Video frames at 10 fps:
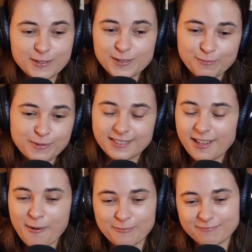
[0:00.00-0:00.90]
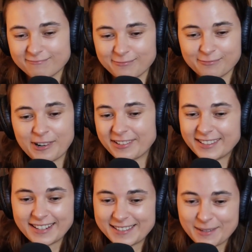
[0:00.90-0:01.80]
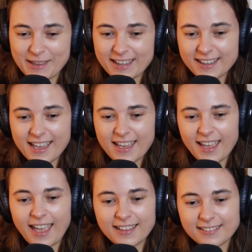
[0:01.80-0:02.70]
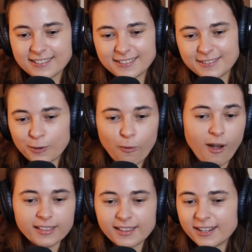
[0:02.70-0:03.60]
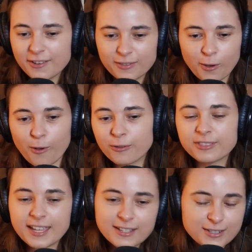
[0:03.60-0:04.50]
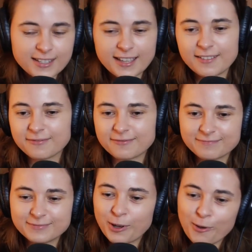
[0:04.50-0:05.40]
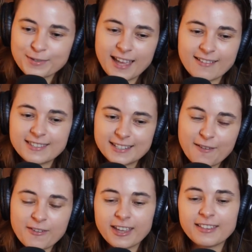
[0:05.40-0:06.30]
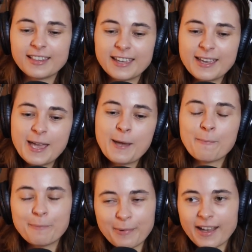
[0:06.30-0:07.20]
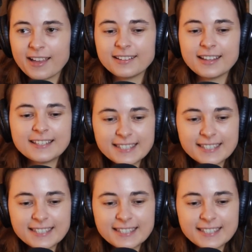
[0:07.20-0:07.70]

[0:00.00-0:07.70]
just was not where it needed to be. And the quality of the whole thing just kind of goes down significantly. But in